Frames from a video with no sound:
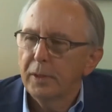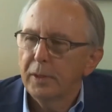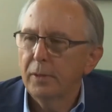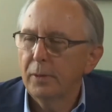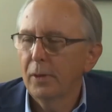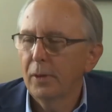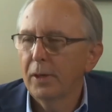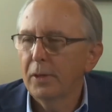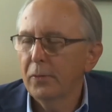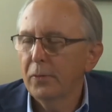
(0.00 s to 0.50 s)
you
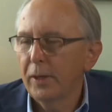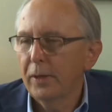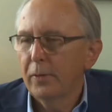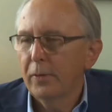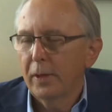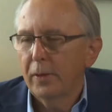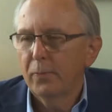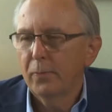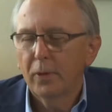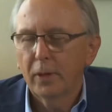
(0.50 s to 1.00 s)
know,
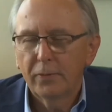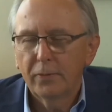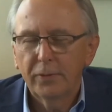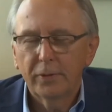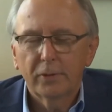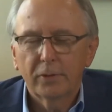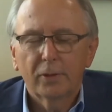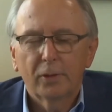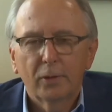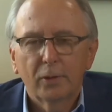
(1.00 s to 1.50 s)
I love
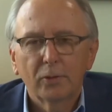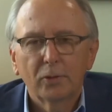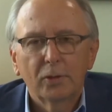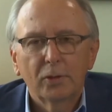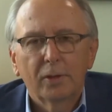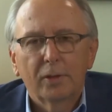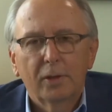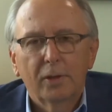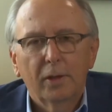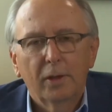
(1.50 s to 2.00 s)
this
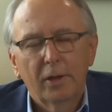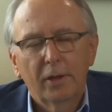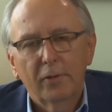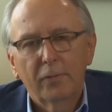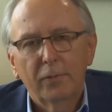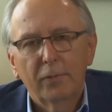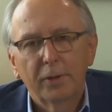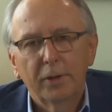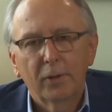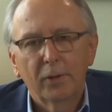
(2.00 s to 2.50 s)
notion
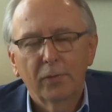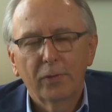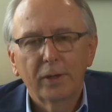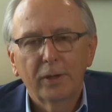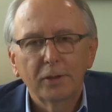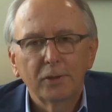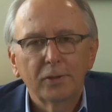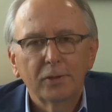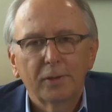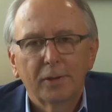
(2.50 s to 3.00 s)
of
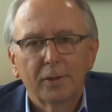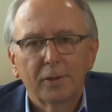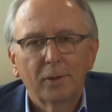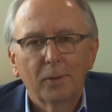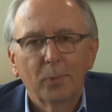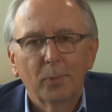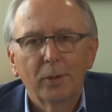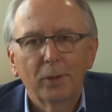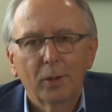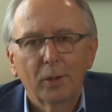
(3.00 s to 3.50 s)
innovation
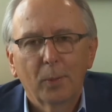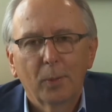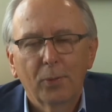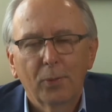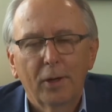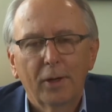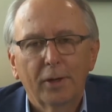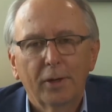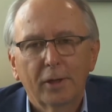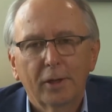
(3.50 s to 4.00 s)
being a
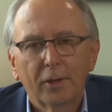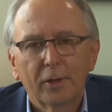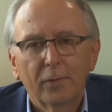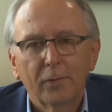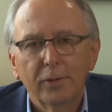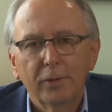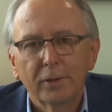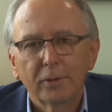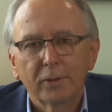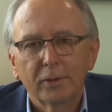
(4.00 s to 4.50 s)
product of
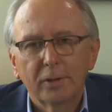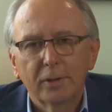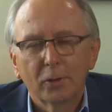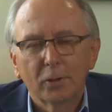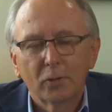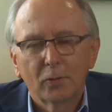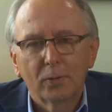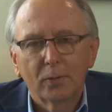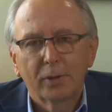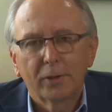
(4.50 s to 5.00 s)
this, and
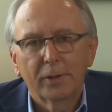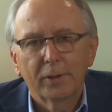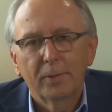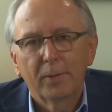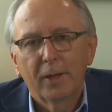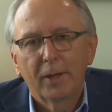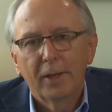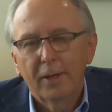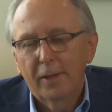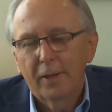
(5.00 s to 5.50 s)
it's really,
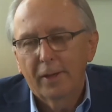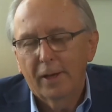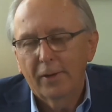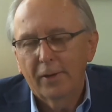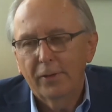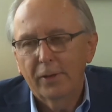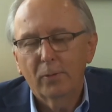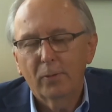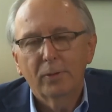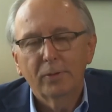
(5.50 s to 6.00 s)
I
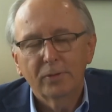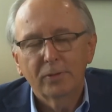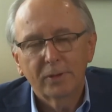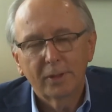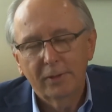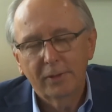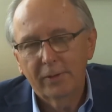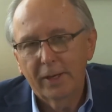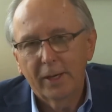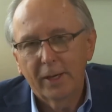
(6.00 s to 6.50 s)
think we've
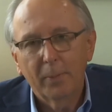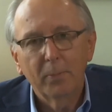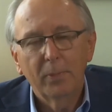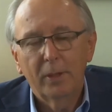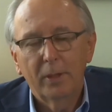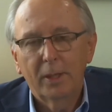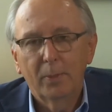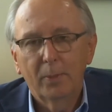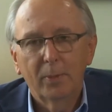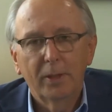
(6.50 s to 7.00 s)
seen that at
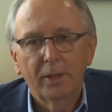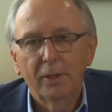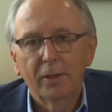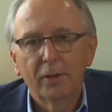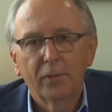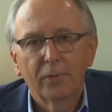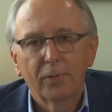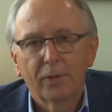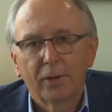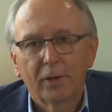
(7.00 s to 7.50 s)
many, many
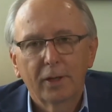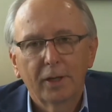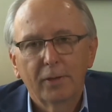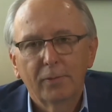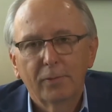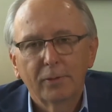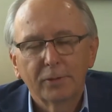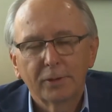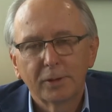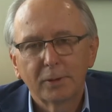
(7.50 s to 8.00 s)
different
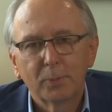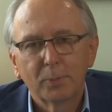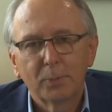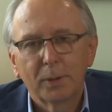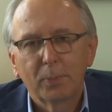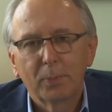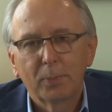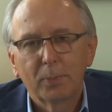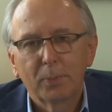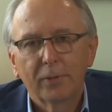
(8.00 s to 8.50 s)
levels as
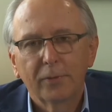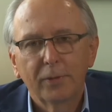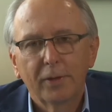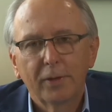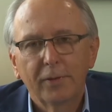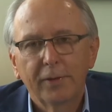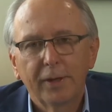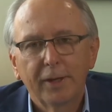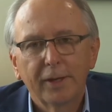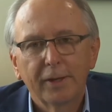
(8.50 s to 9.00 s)
people have
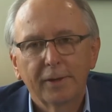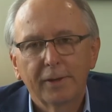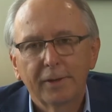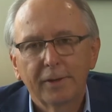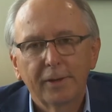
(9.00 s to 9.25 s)
done that.